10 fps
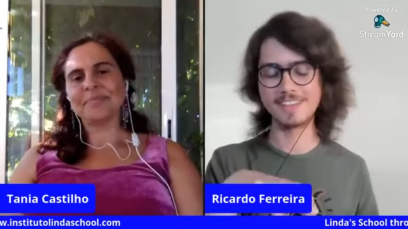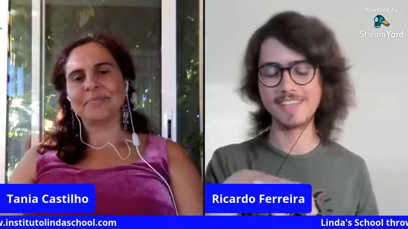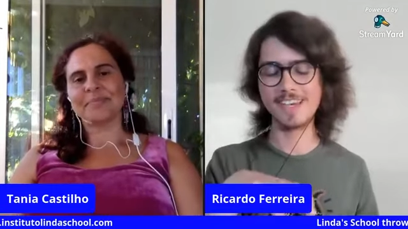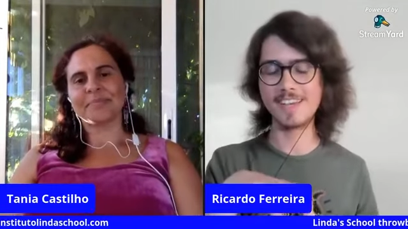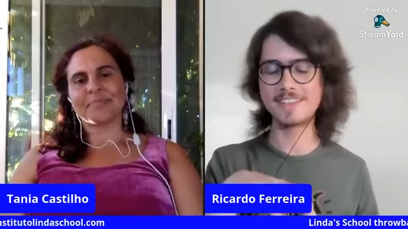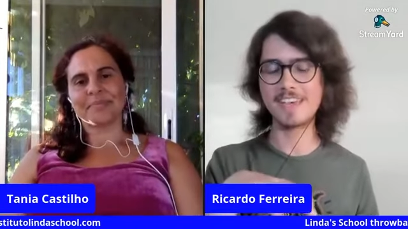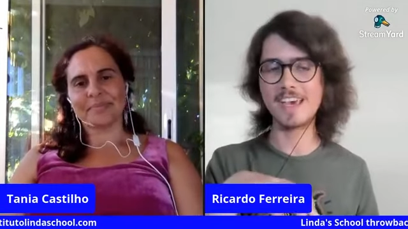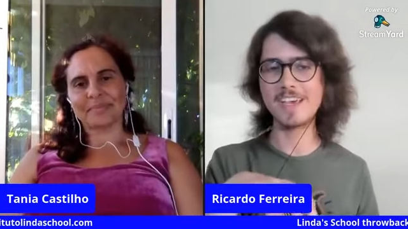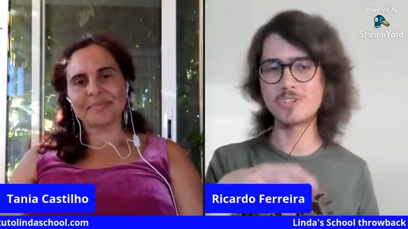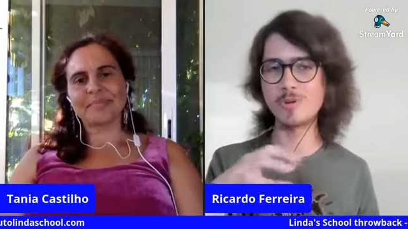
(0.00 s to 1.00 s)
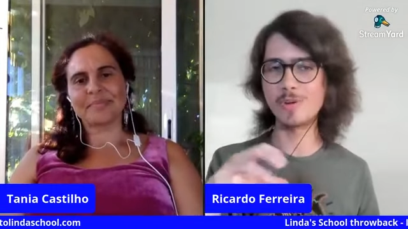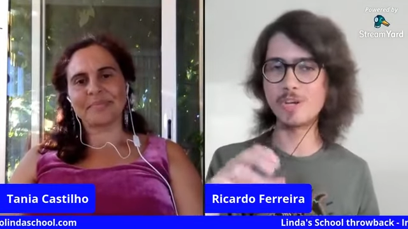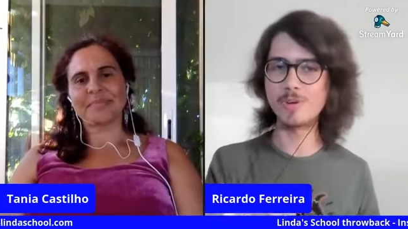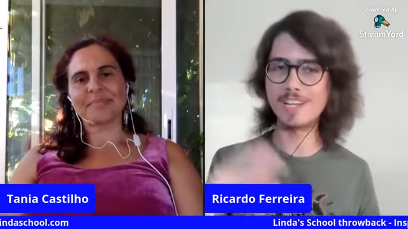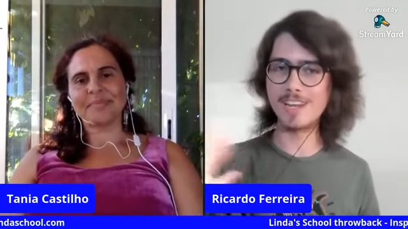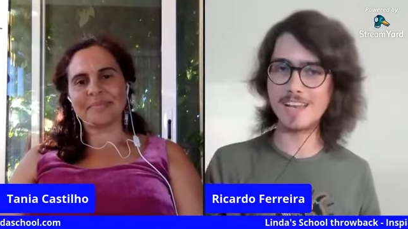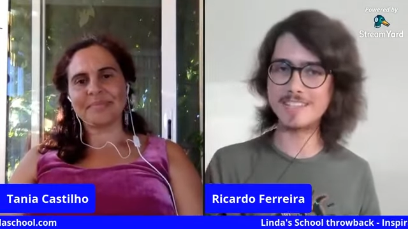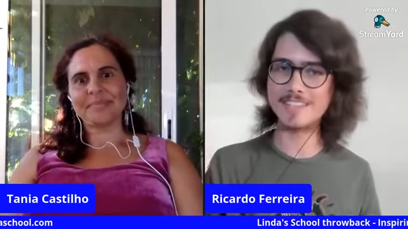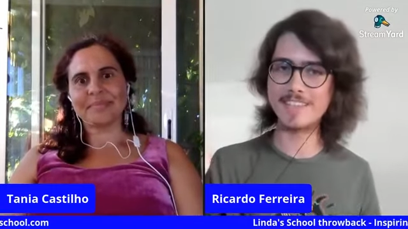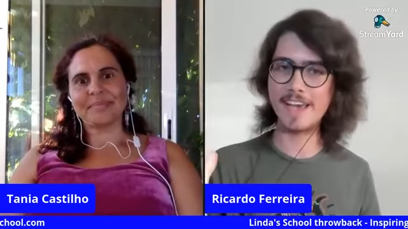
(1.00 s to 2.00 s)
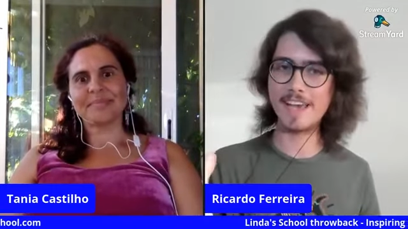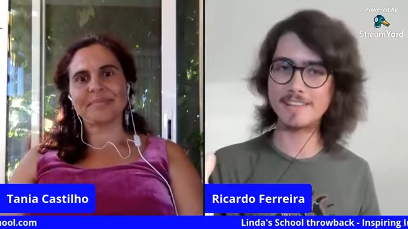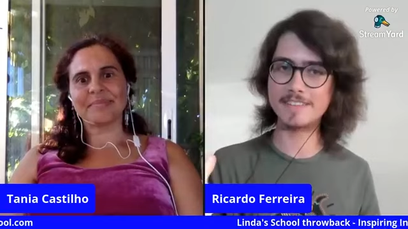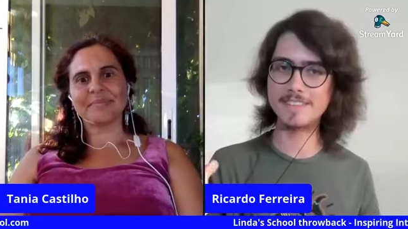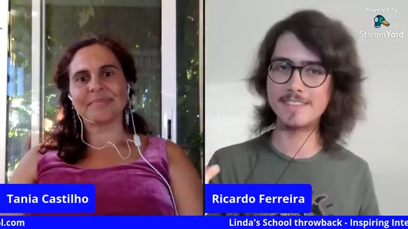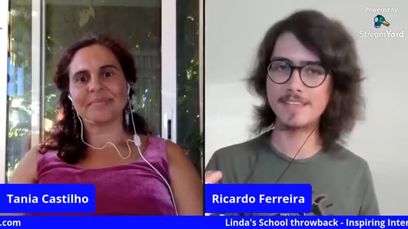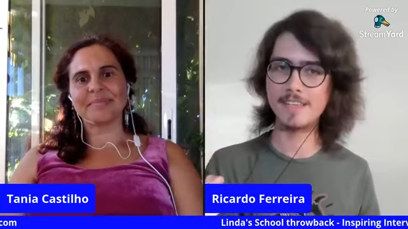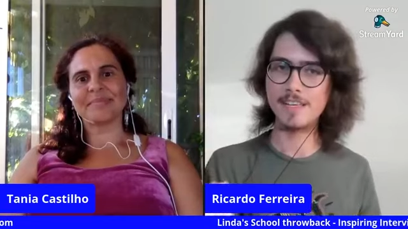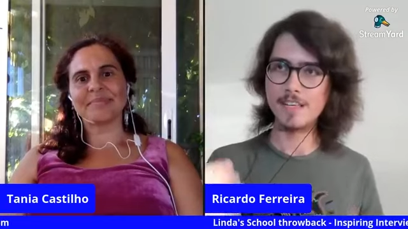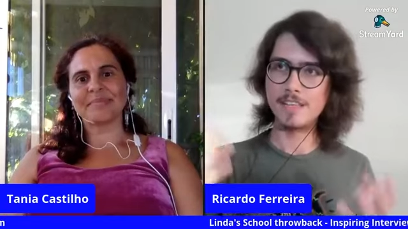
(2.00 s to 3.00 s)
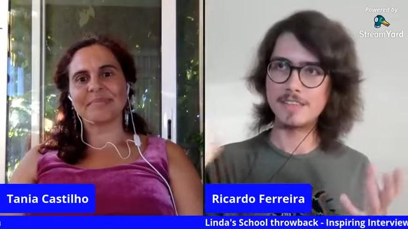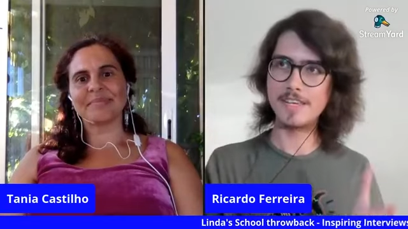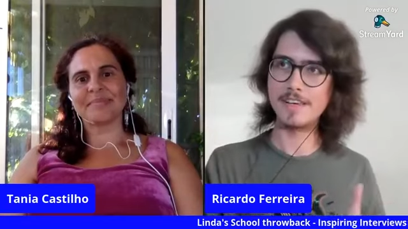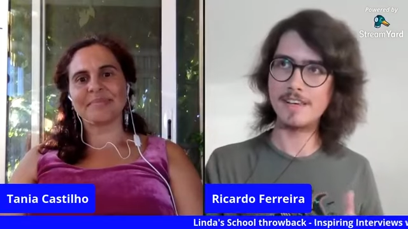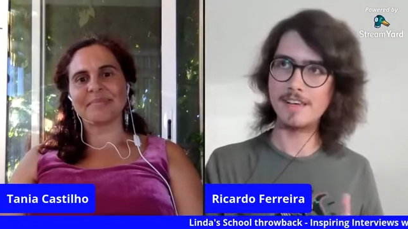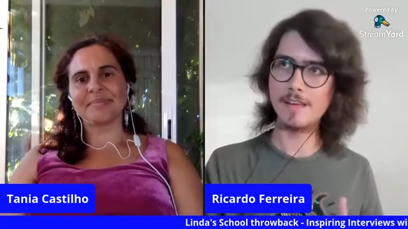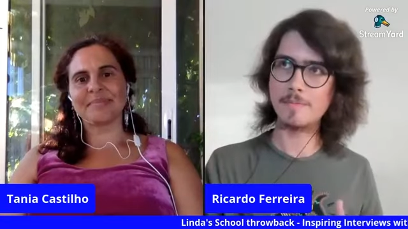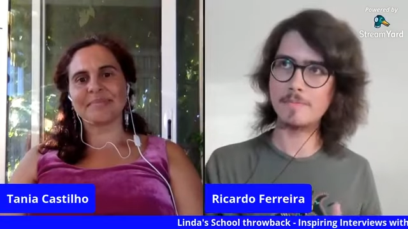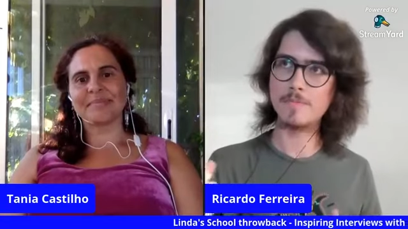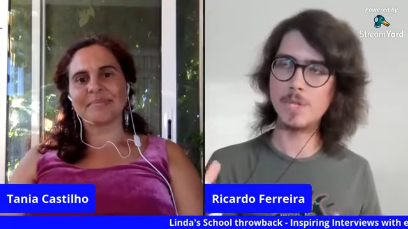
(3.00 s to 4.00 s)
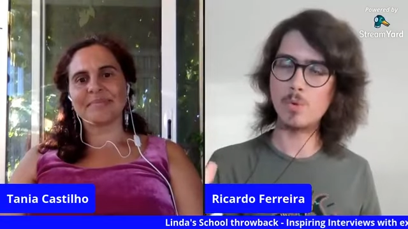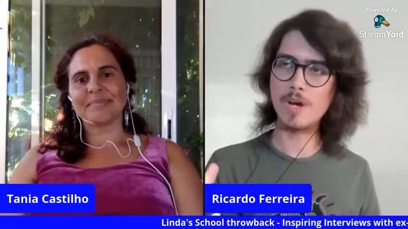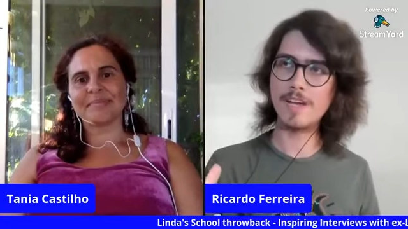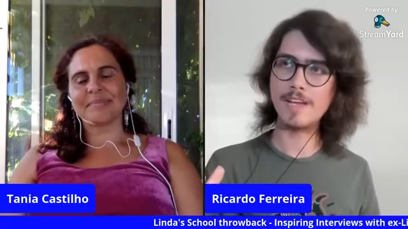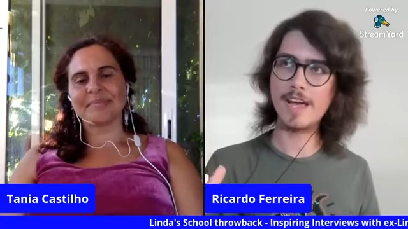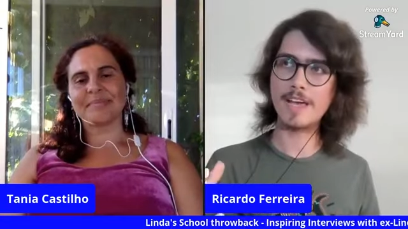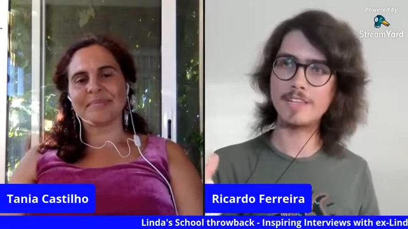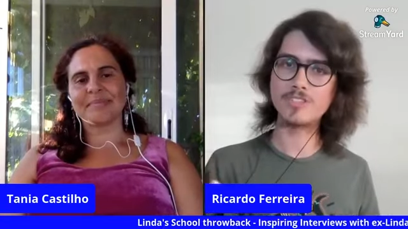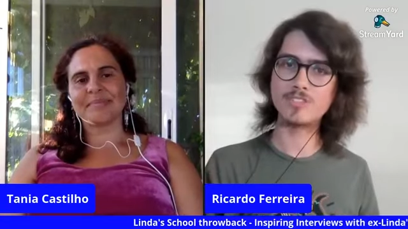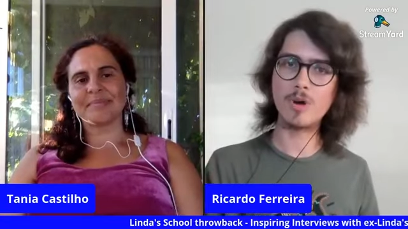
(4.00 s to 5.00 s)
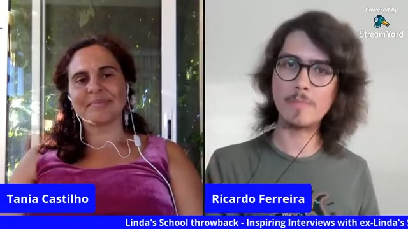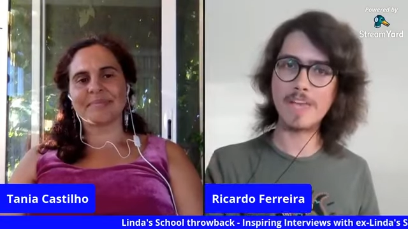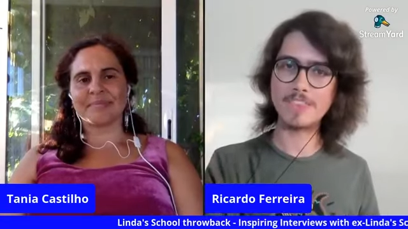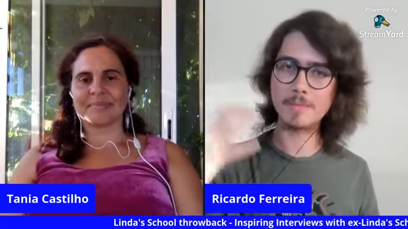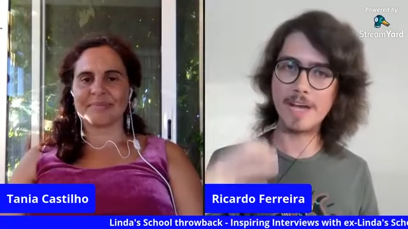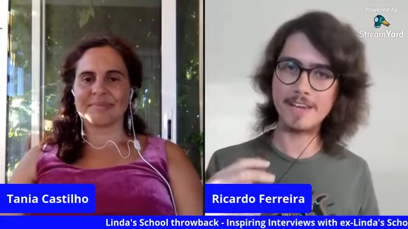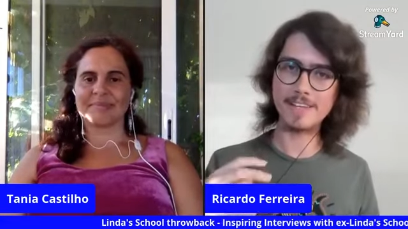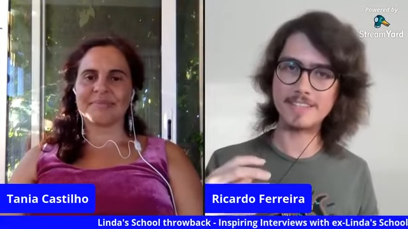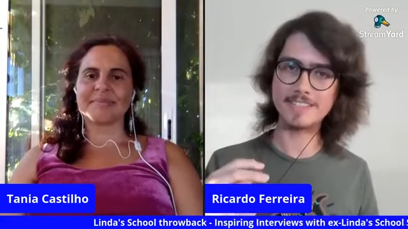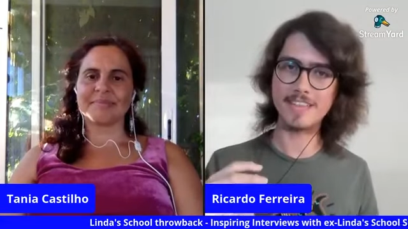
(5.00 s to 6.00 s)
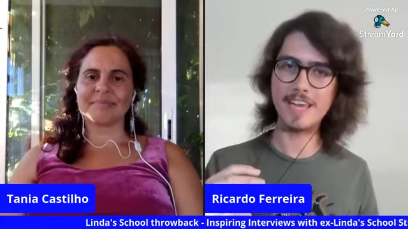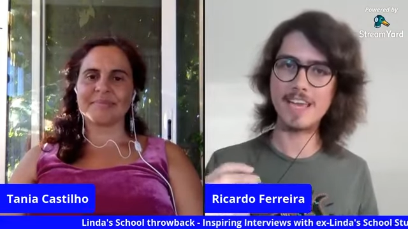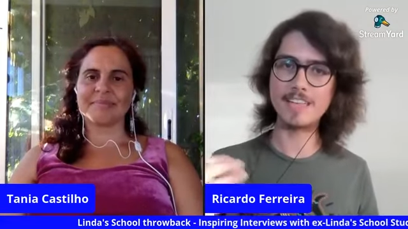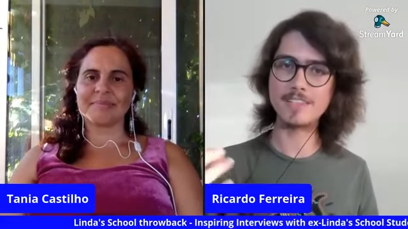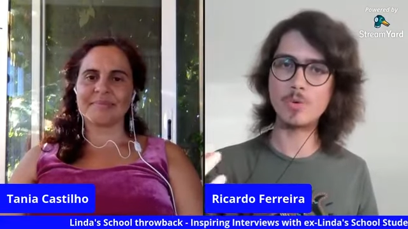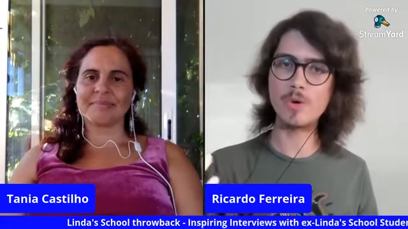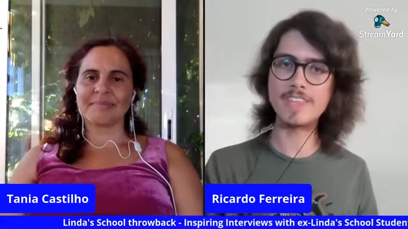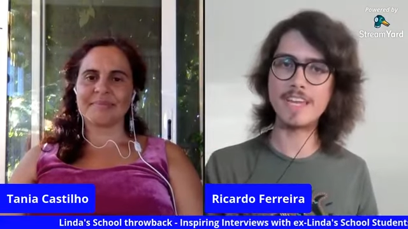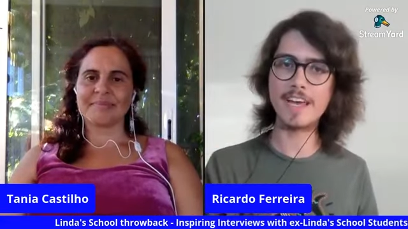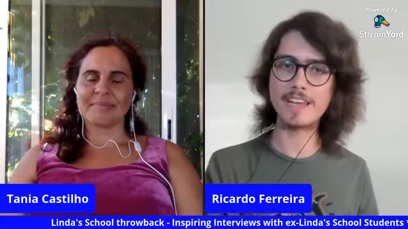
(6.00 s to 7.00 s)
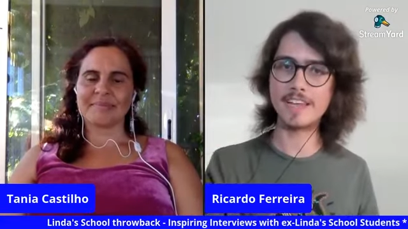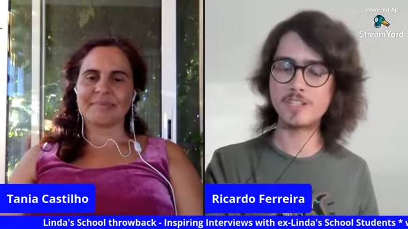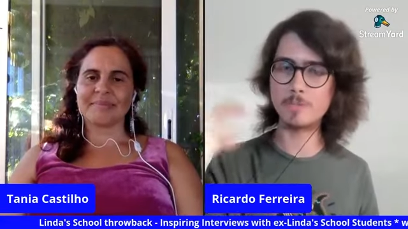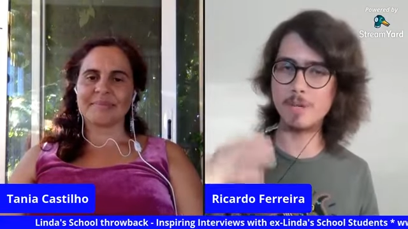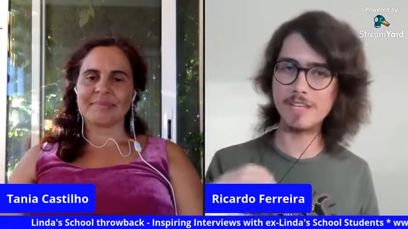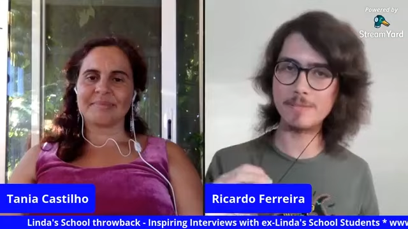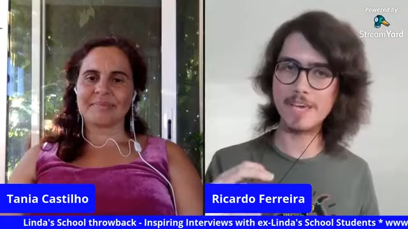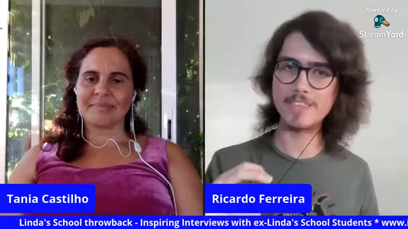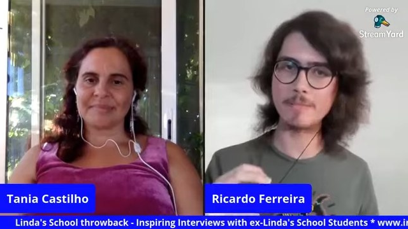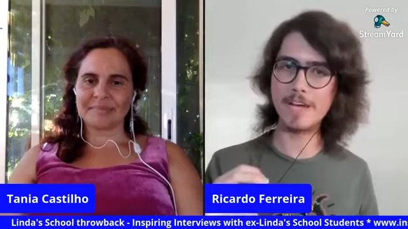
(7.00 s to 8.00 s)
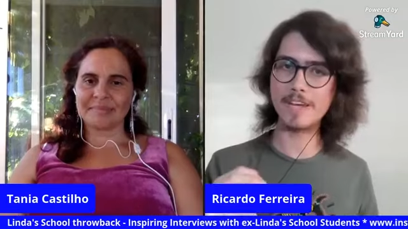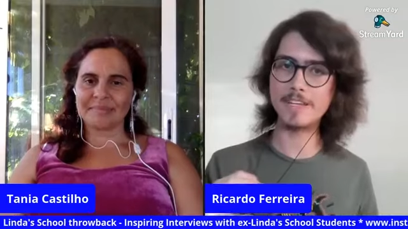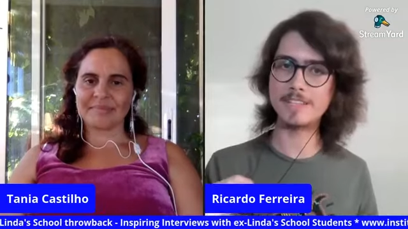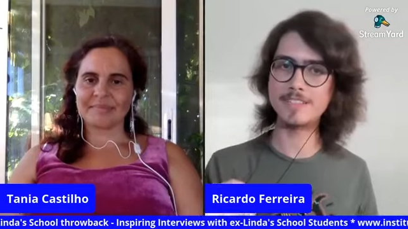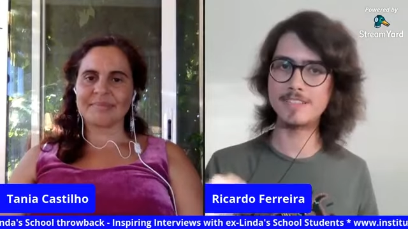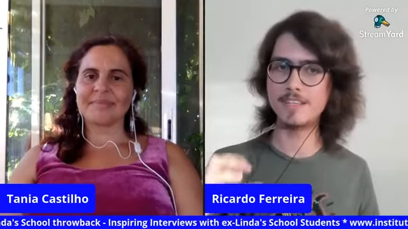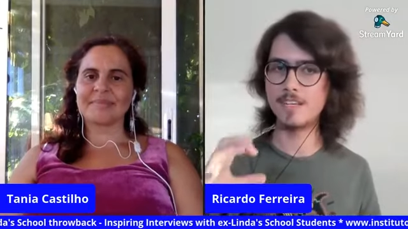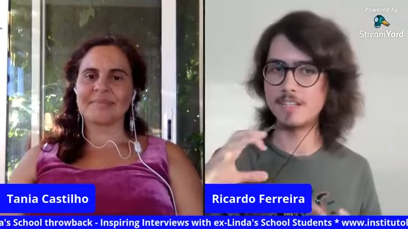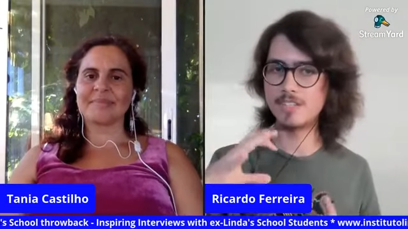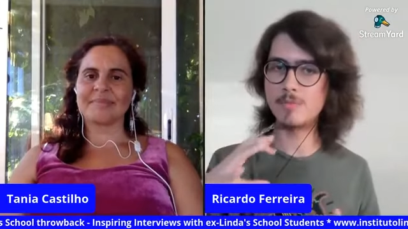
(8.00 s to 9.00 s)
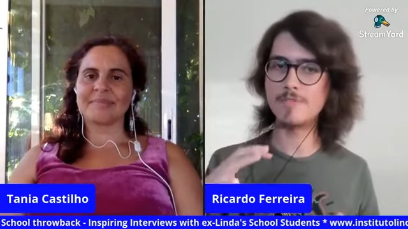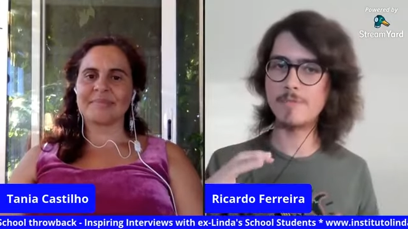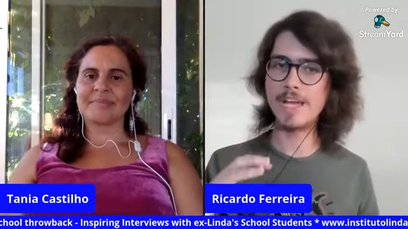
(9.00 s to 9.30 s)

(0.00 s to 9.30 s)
Speaker 1: that I actually realized that the way I saw mathematics and the way that I explained mathematics, some of my